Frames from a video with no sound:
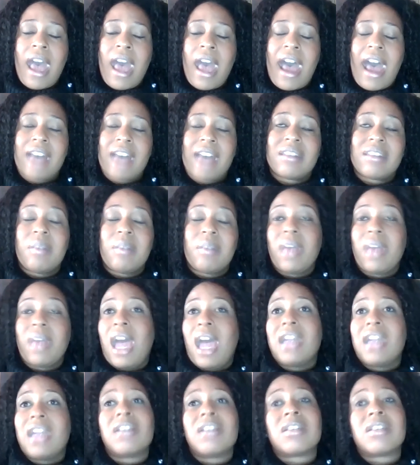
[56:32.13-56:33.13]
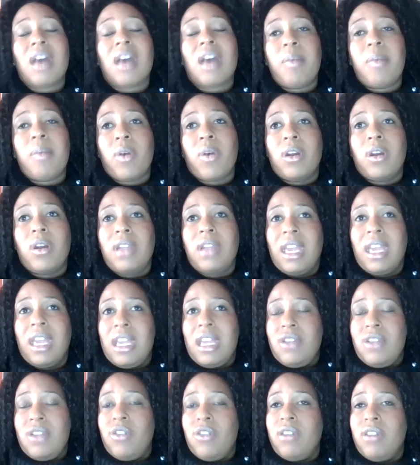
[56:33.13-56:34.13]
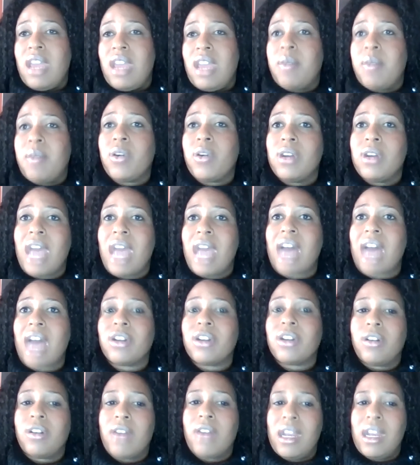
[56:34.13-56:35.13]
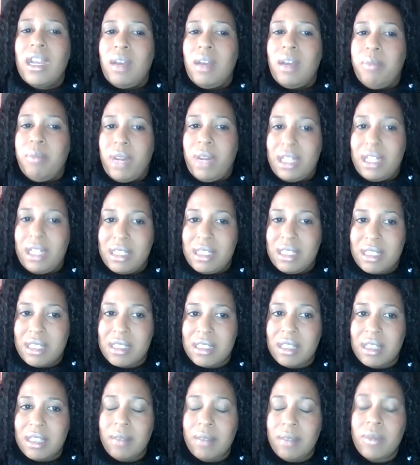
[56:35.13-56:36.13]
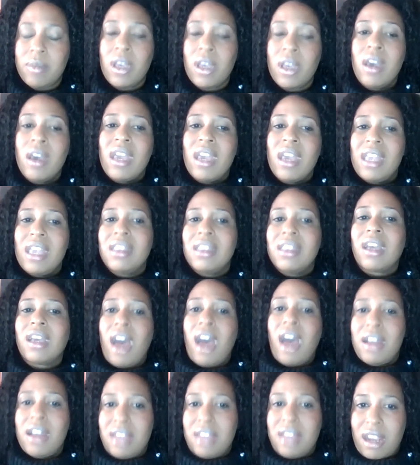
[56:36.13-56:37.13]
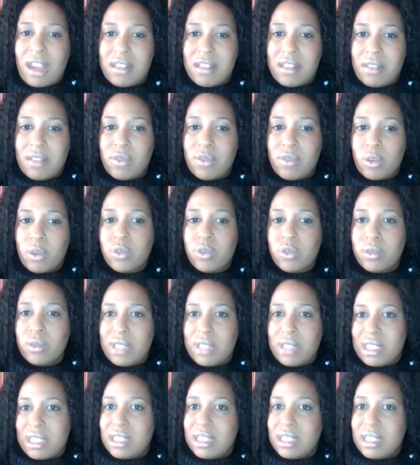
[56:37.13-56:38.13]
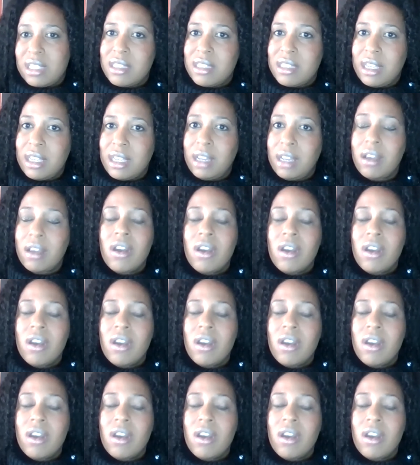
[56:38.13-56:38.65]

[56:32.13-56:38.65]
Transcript: has some guidance up on, like, in your neighborhood, how to create a buddy system in the context of social distancing.